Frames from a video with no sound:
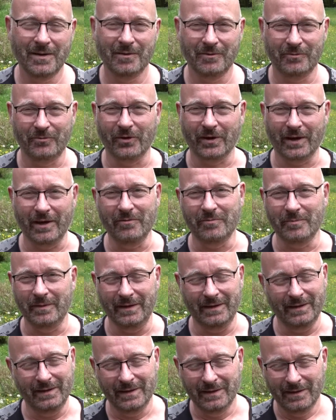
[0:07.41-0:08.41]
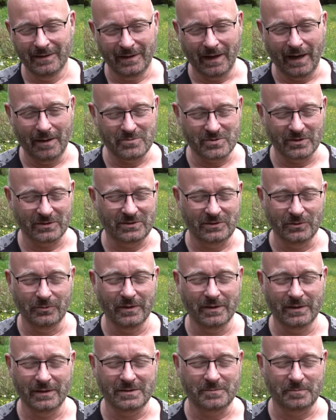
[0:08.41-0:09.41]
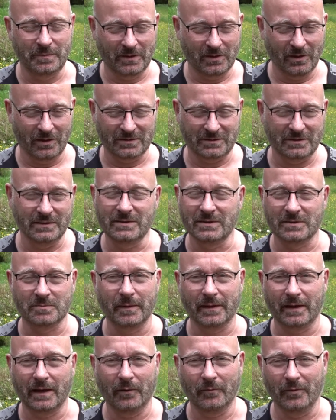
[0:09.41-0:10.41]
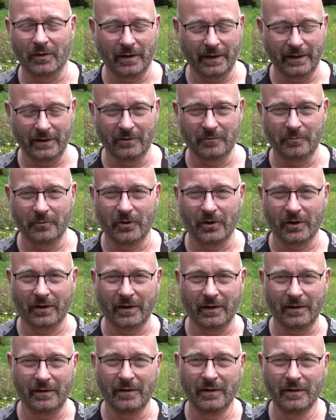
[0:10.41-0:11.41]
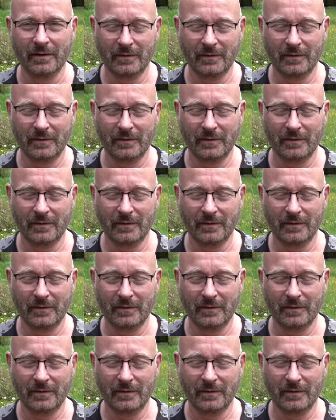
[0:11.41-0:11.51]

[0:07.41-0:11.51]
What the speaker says: Forgive me, I'm just doing this because this is my current line of work and